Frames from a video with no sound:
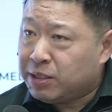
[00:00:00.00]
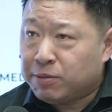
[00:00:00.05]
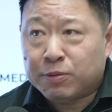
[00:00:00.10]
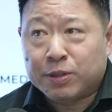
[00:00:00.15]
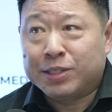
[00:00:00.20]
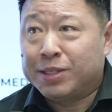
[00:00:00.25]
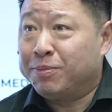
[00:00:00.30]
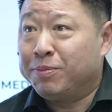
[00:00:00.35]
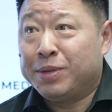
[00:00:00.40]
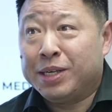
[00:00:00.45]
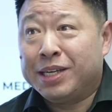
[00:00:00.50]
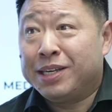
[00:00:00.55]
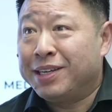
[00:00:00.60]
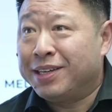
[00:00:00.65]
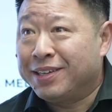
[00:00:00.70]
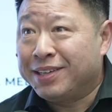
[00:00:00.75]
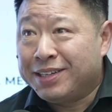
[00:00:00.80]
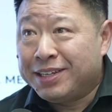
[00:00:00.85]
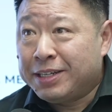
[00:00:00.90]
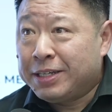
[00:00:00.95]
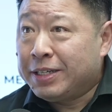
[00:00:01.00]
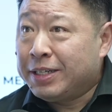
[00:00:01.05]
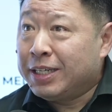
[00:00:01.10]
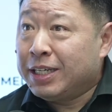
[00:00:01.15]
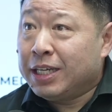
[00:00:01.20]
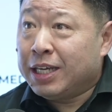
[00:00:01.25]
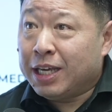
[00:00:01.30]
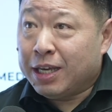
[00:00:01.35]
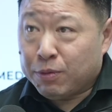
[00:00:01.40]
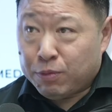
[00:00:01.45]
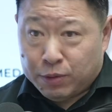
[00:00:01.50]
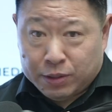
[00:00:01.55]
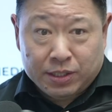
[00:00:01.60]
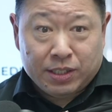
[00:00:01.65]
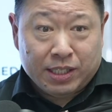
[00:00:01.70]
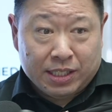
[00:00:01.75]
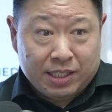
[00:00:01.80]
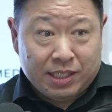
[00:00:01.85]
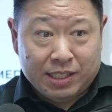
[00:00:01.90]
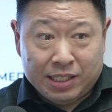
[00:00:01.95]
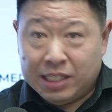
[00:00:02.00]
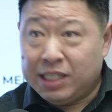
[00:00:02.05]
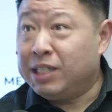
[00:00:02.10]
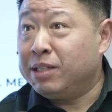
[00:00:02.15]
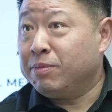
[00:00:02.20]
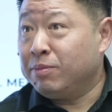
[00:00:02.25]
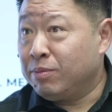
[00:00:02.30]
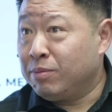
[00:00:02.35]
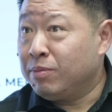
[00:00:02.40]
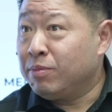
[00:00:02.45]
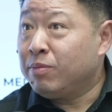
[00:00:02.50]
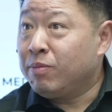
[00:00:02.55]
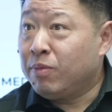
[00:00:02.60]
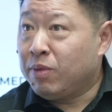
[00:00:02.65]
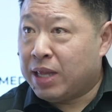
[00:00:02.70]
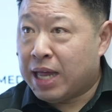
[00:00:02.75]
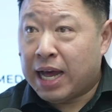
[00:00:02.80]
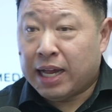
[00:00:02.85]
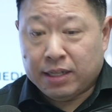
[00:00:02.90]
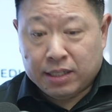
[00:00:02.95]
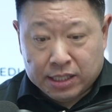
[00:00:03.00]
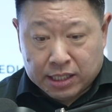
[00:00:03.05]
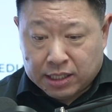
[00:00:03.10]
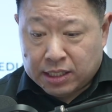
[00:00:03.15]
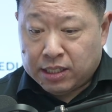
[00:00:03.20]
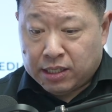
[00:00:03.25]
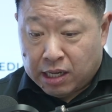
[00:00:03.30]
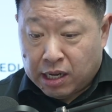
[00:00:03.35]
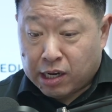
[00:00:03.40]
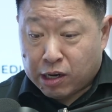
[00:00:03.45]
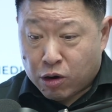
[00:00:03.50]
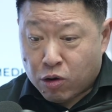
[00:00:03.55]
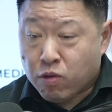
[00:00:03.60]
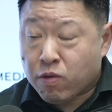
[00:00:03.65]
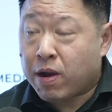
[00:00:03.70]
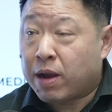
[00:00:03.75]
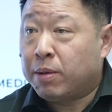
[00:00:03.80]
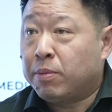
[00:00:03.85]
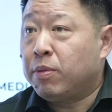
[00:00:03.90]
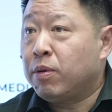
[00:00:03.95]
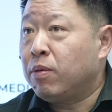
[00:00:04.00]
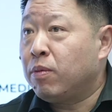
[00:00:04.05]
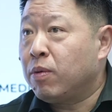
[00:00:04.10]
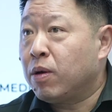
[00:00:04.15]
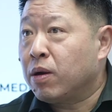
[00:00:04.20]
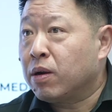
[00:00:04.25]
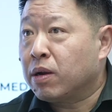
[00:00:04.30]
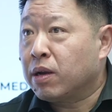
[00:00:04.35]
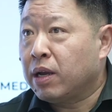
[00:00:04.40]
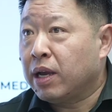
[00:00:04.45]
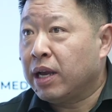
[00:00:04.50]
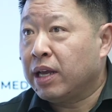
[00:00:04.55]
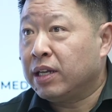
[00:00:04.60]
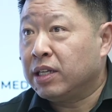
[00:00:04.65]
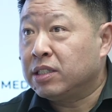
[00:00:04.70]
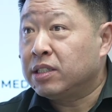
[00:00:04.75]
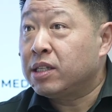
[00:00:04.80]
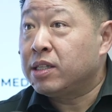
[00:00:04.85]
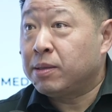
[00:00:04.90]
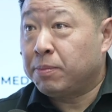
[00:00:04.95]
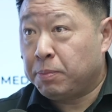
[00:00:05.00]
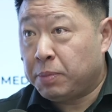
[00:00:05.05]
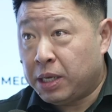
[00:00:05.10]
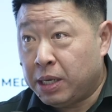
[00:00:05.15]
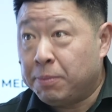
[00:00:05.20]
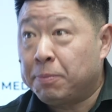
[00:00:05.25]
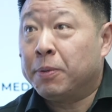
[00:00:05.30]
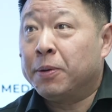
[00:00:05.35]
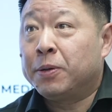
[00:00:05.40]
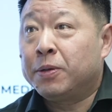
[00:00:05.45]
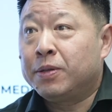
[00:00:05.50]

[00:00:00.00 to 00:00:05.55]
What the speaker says: wasn't me. Yeah. It was this team that did incredible work. And it's the people